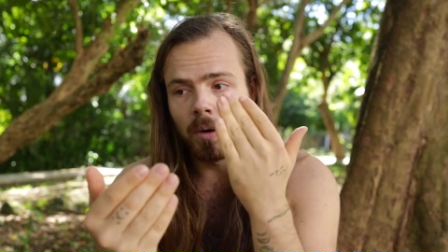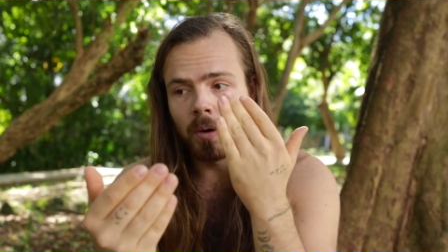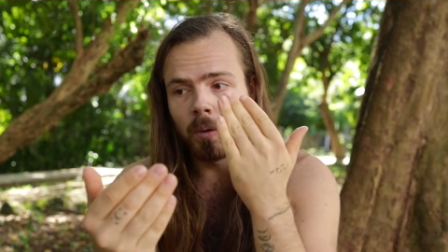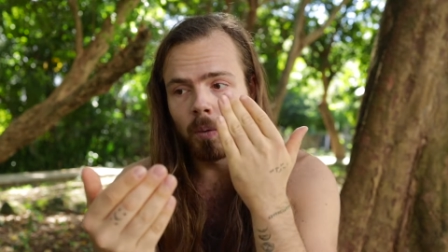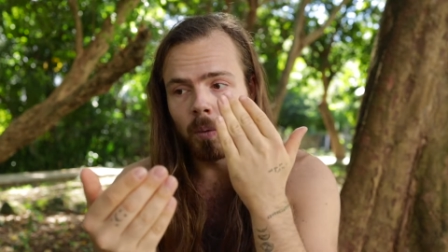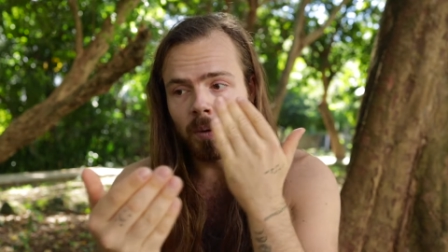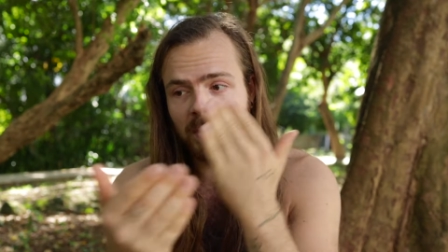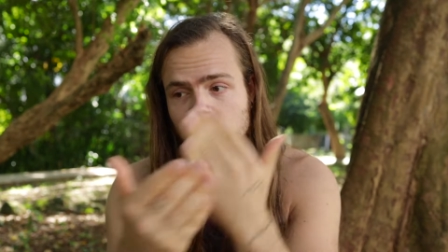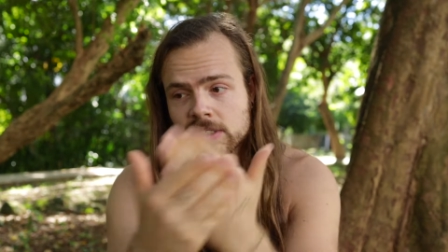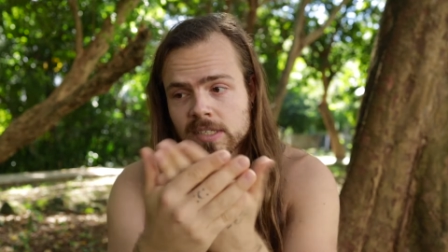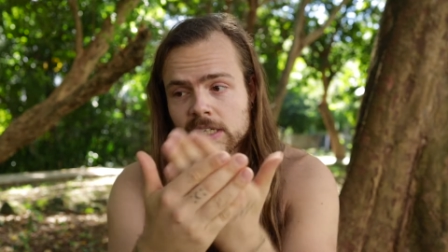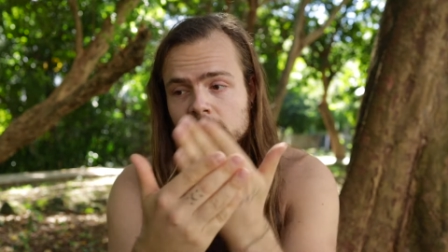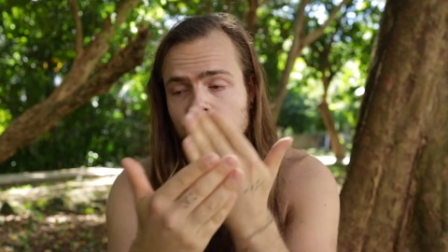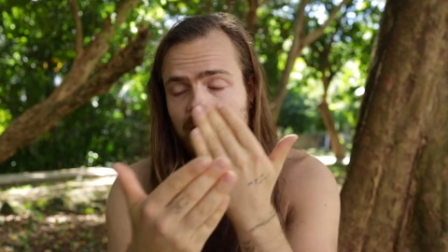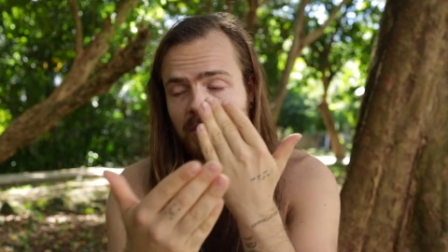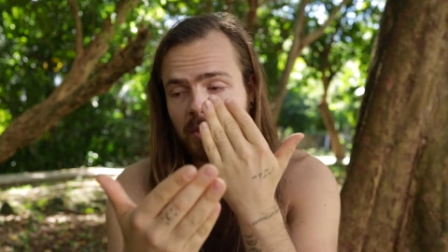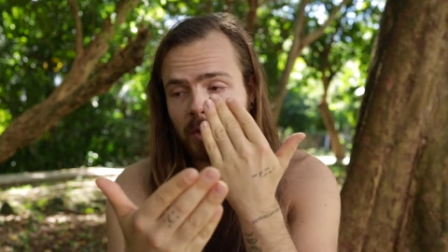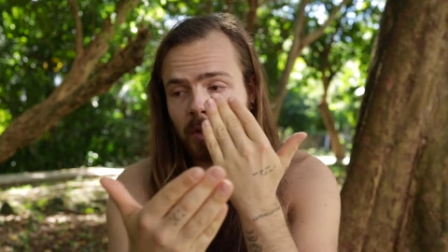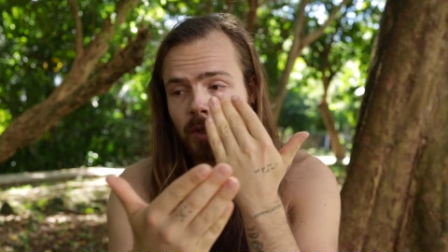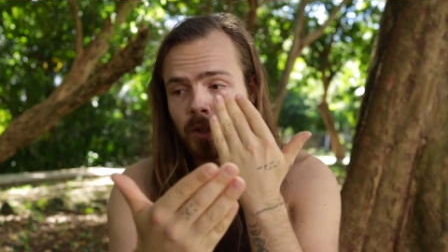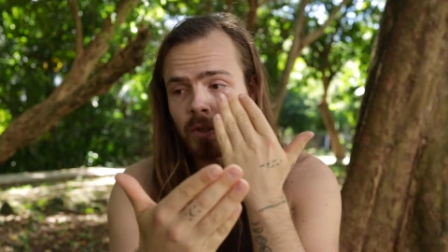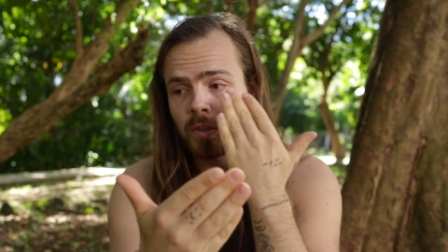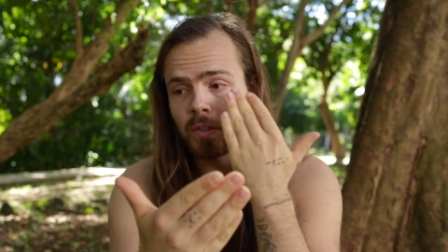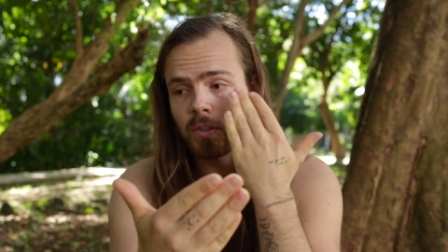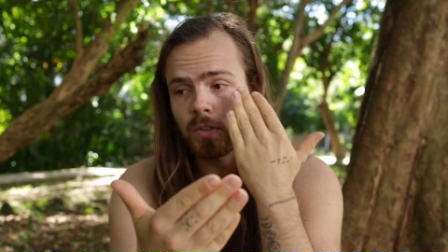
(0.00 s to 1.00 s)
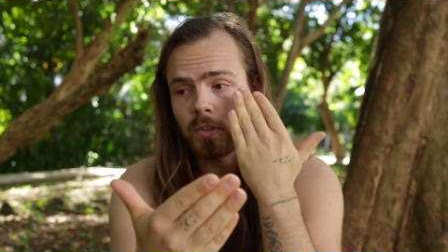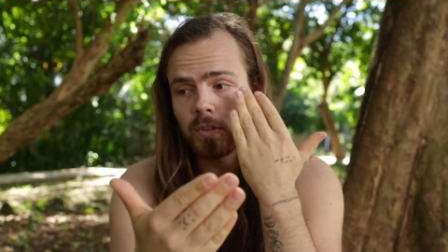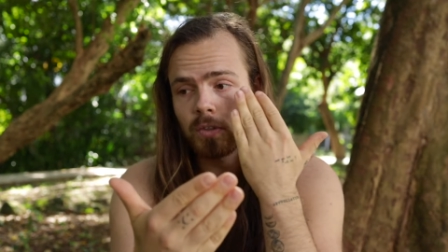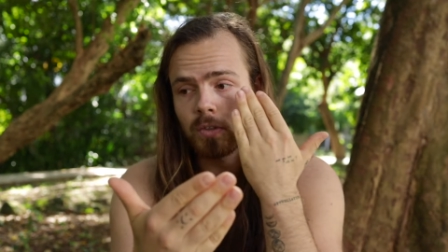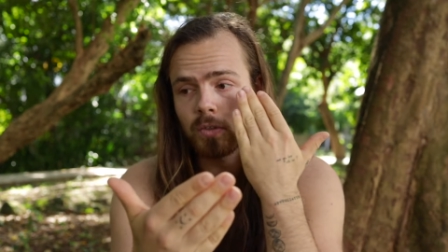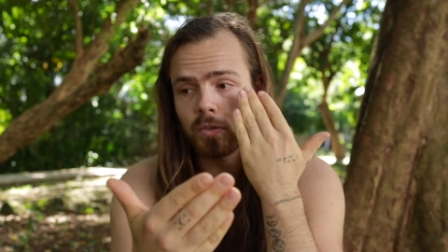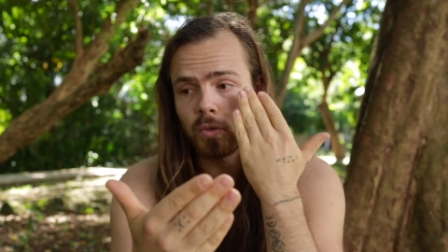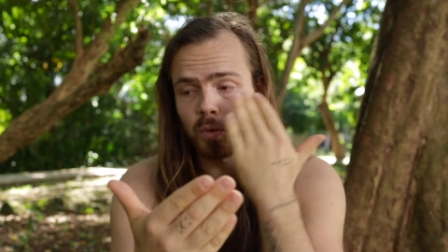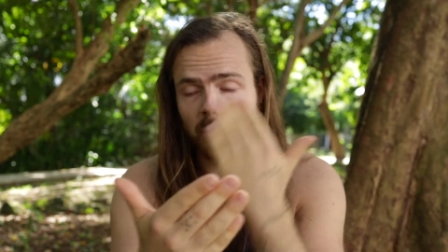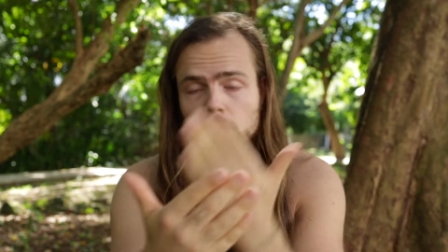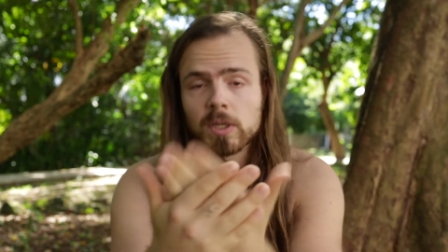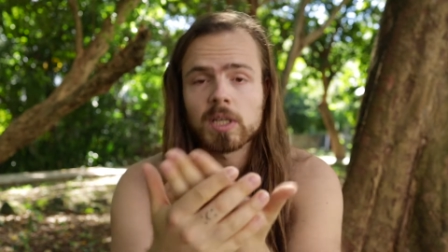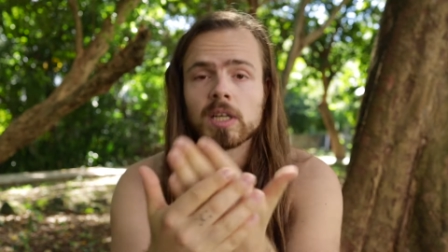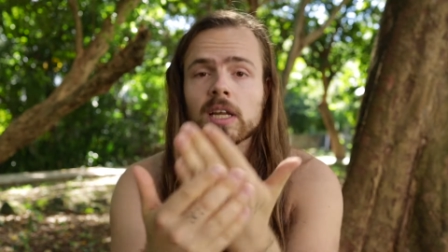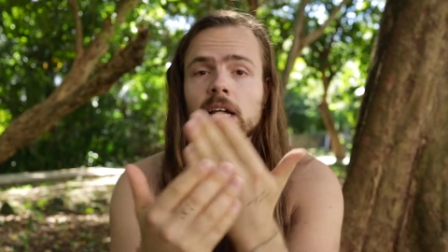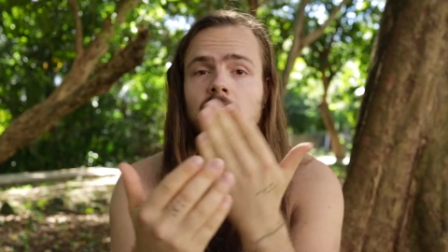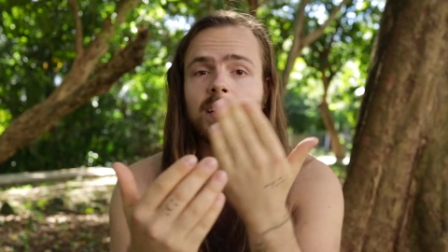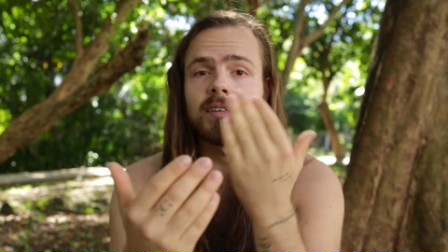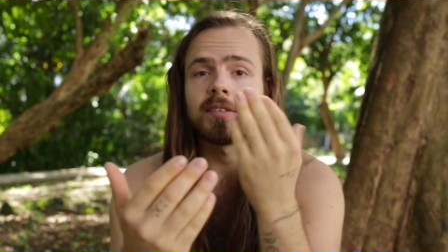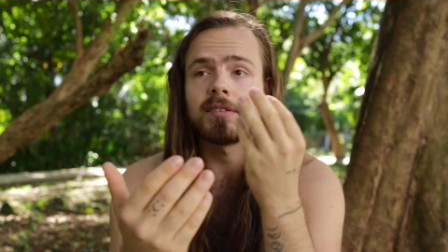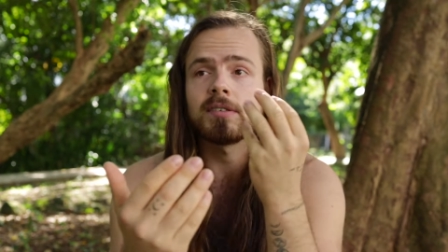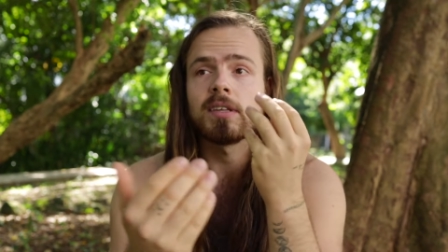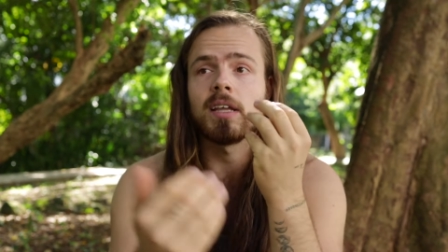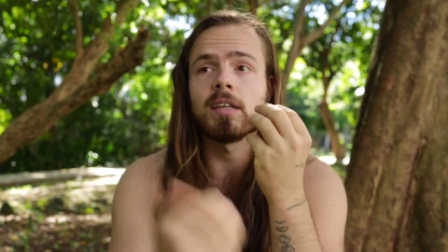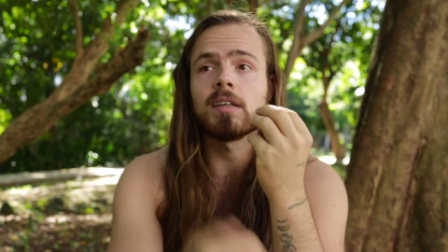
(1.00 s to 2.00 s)
once I started to
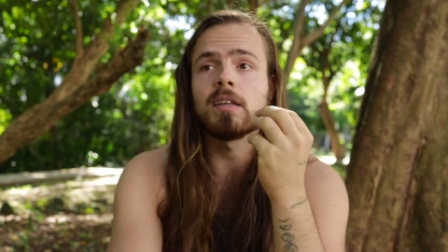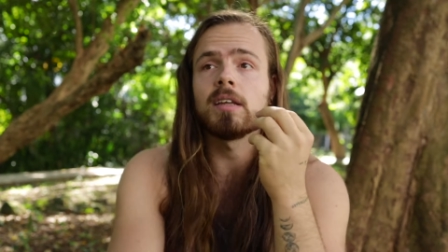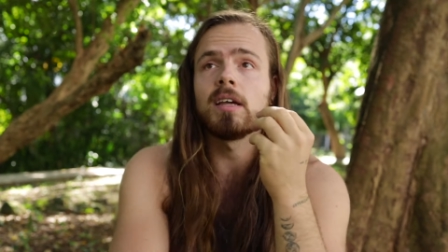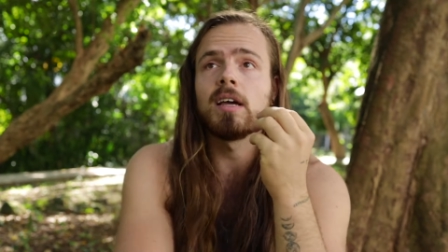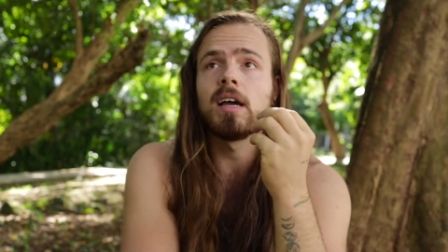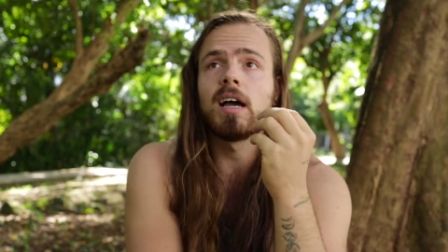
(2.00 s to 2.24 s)
realize that